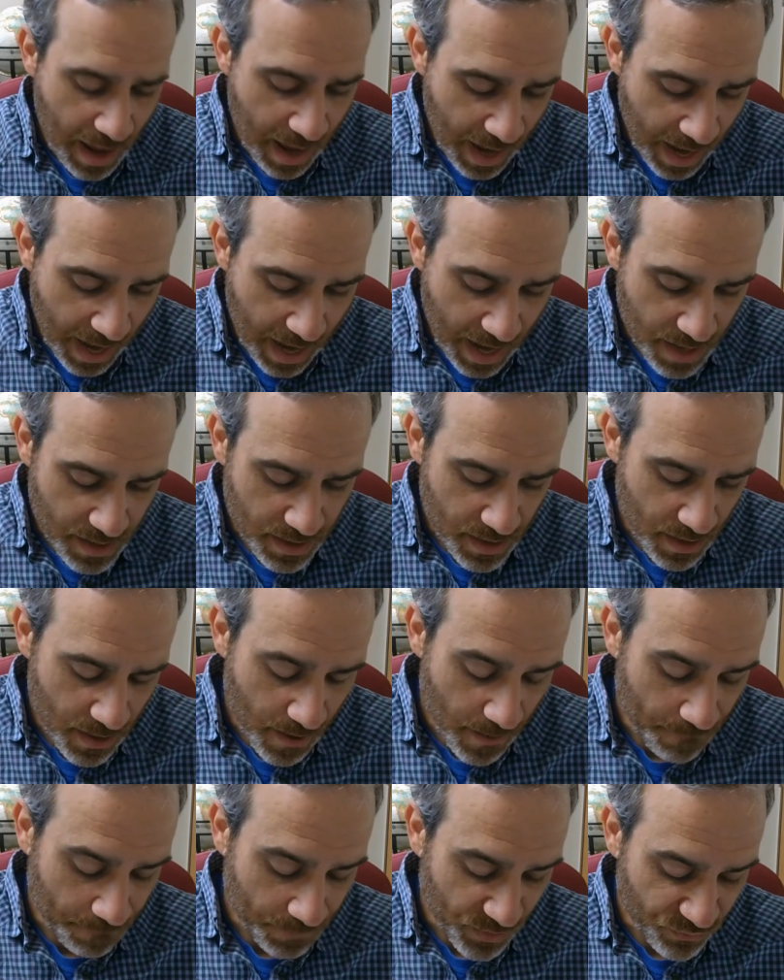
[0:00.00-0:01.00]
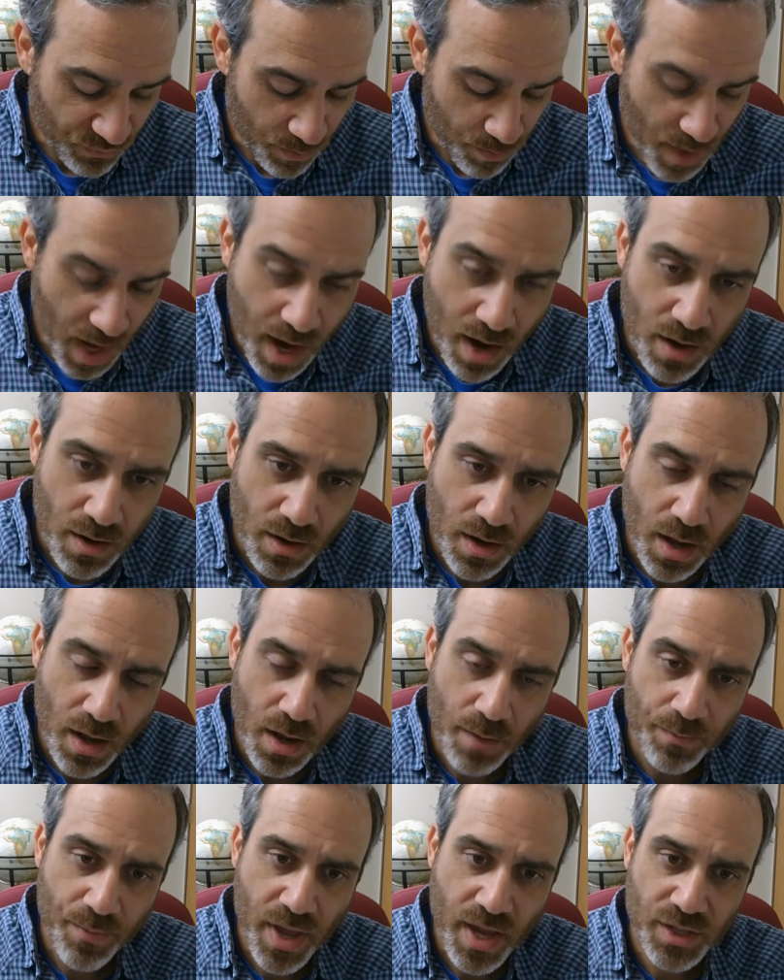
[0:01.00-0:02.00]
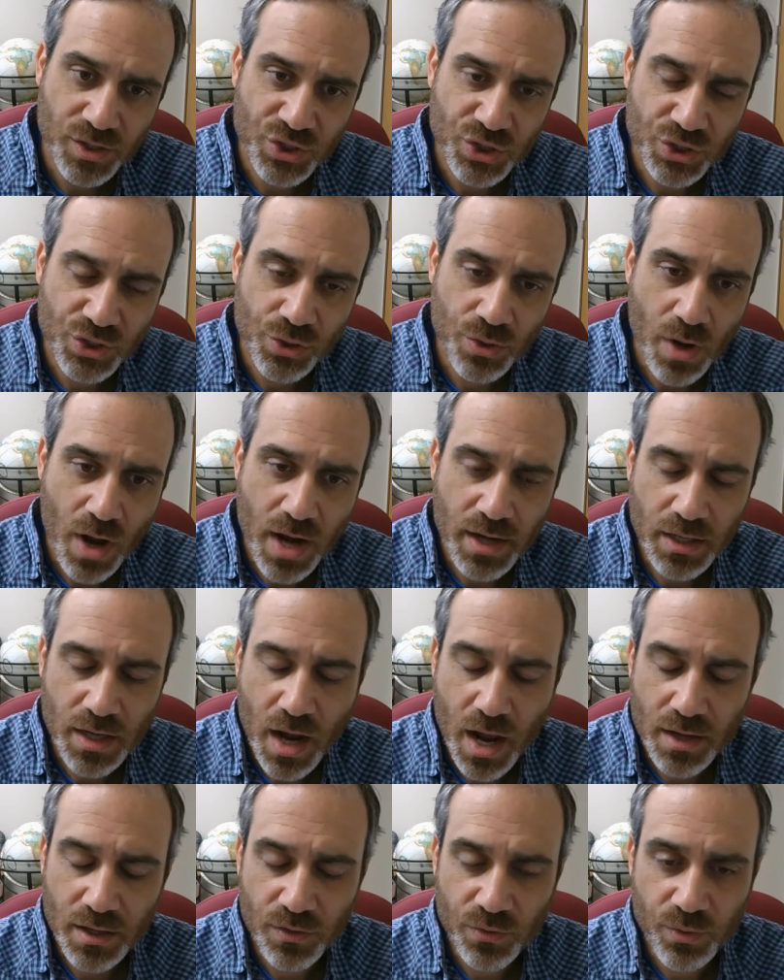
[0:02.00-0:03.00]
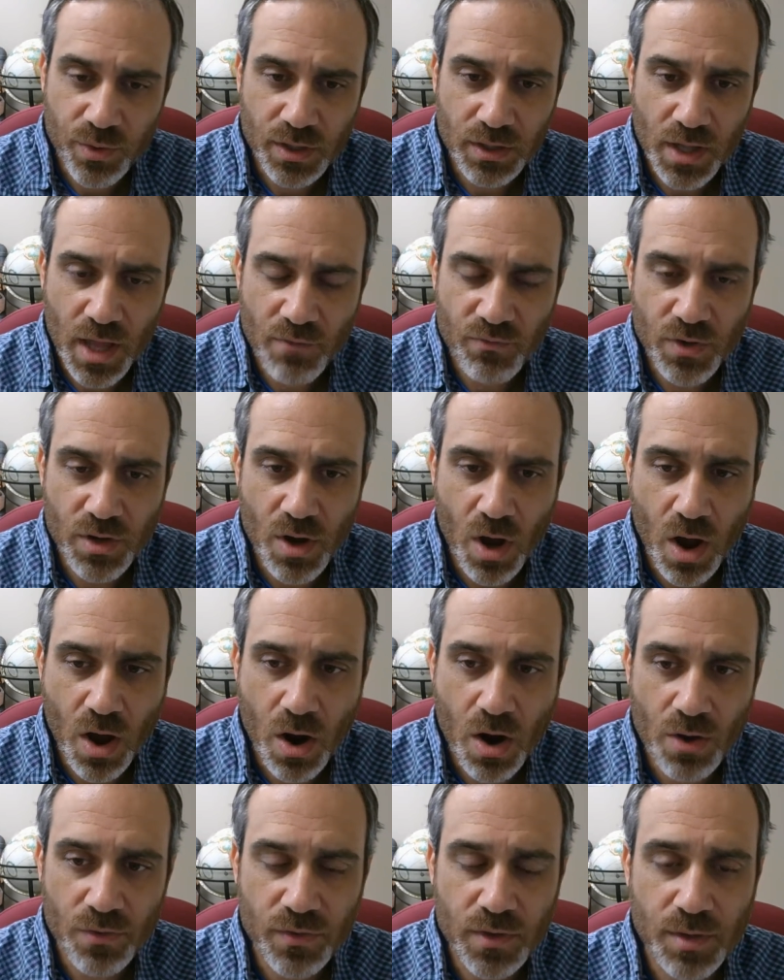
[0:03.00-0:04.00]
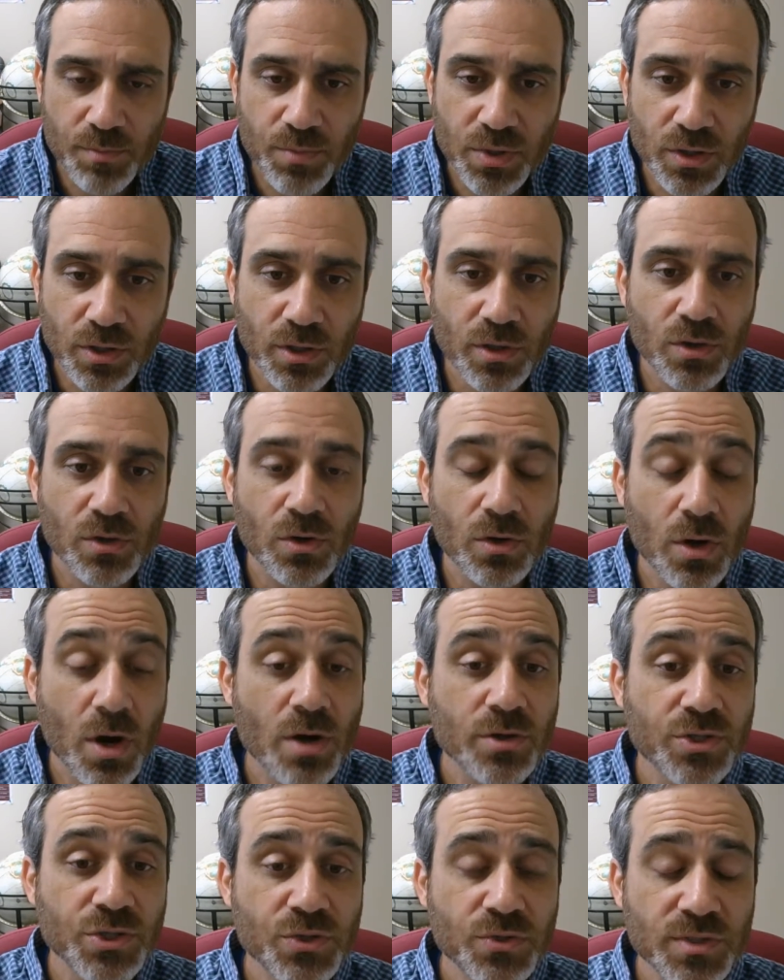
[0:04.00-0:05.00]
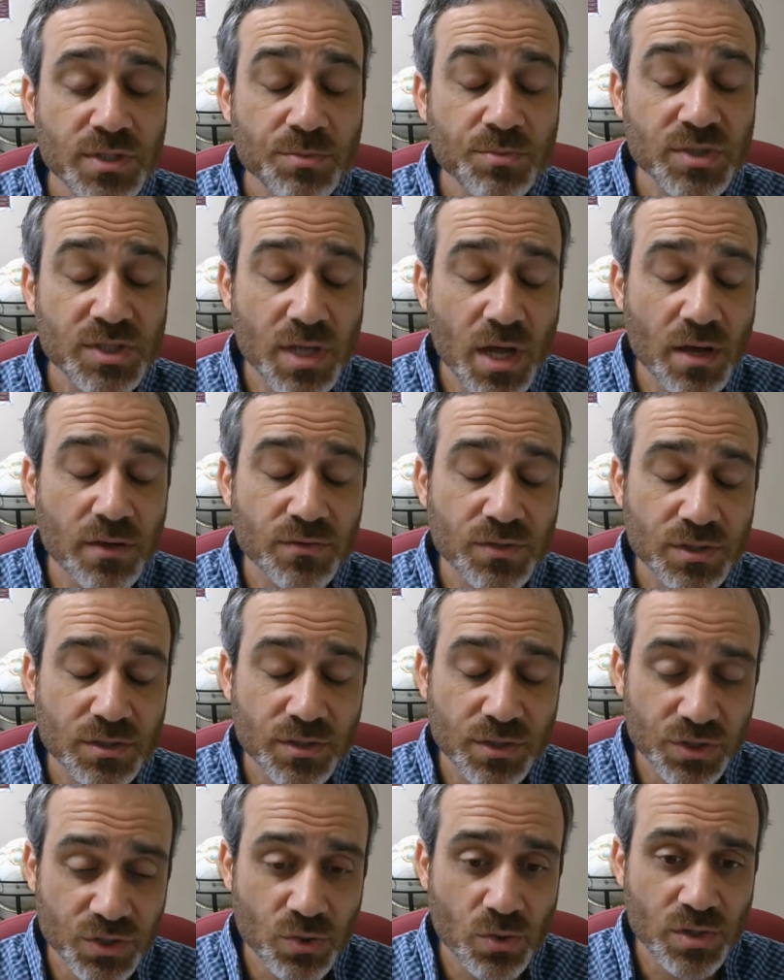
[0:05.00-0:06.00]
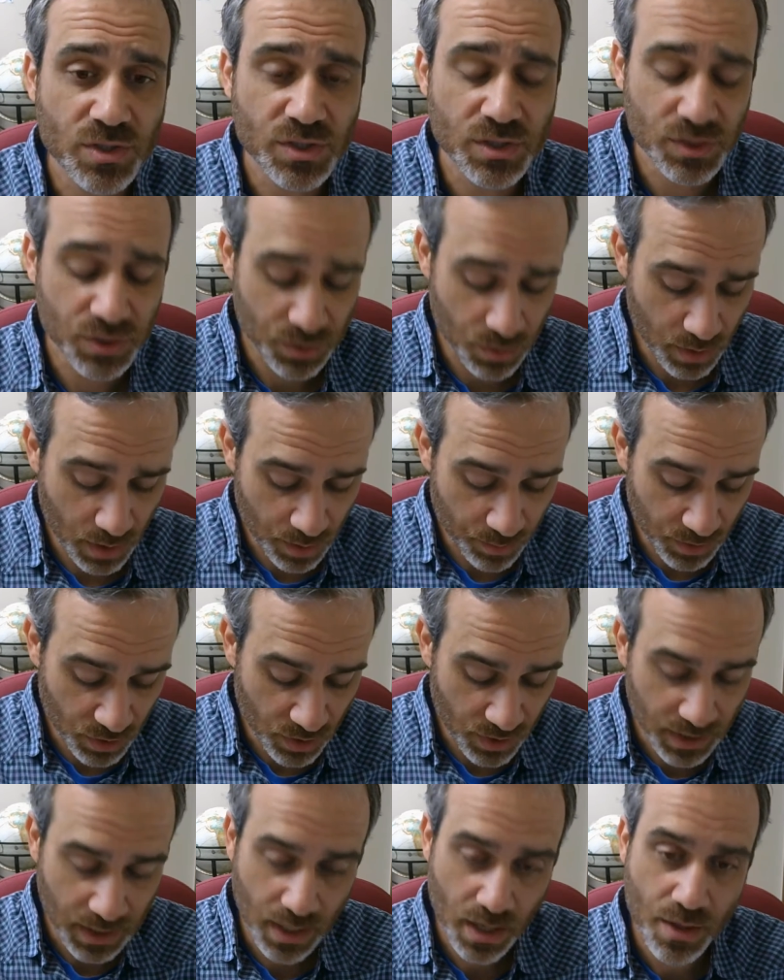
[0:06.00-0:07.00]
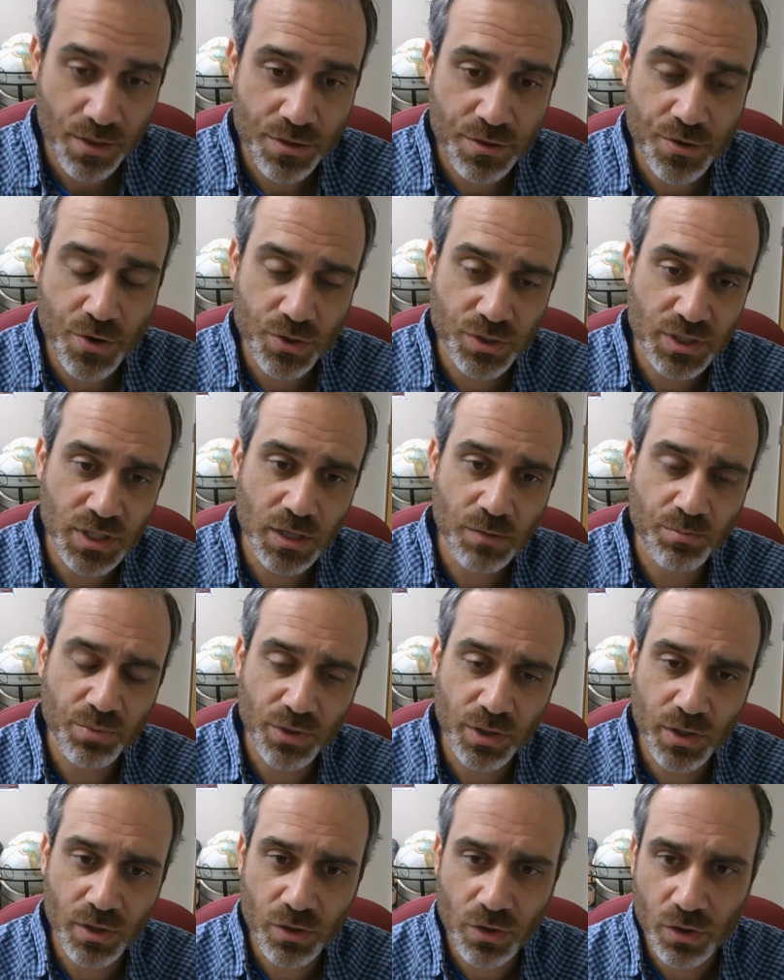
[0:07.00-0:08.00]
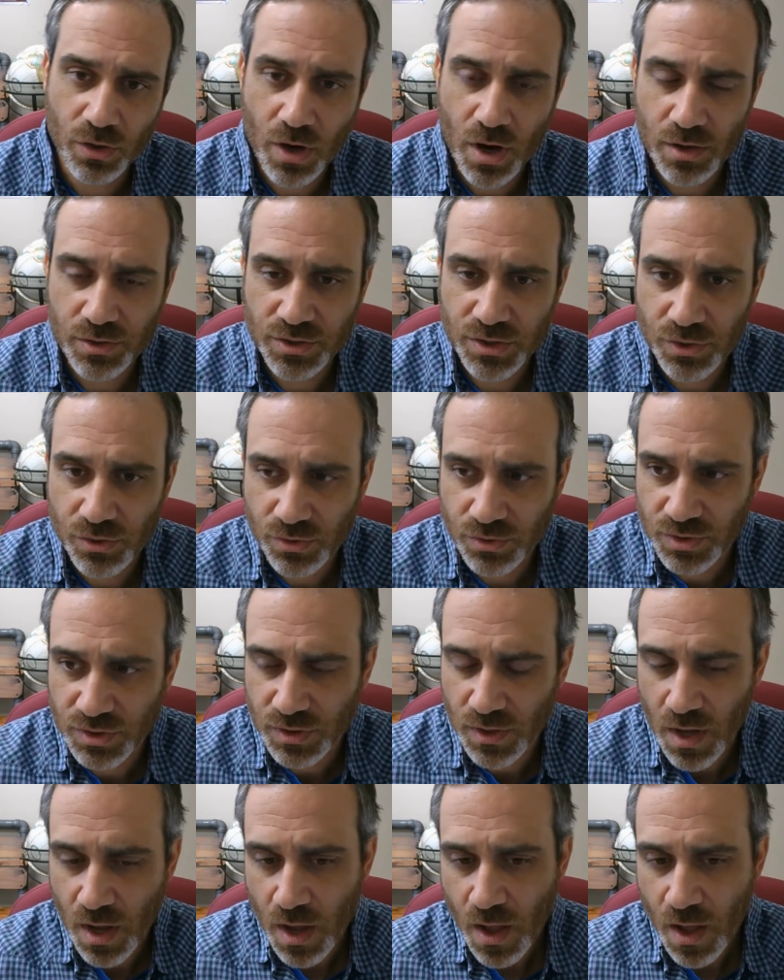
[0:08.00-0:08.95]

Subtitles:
And from there, page 299 to 311 are the political cartoons themselves, the sources. You're going to be looking at 13 political cartoons